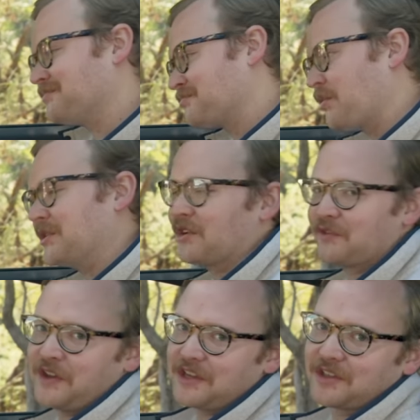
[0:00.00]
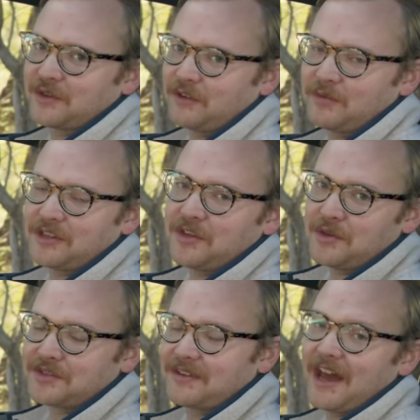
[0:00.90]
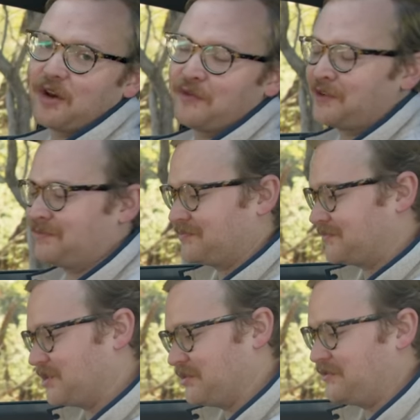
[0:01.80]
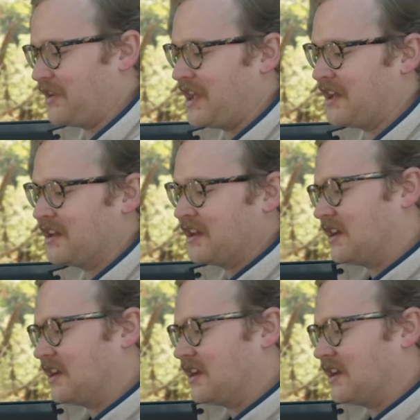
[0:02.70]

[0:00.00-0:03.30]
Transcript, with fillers: Probably not a feature that would have been used that often, to be fair.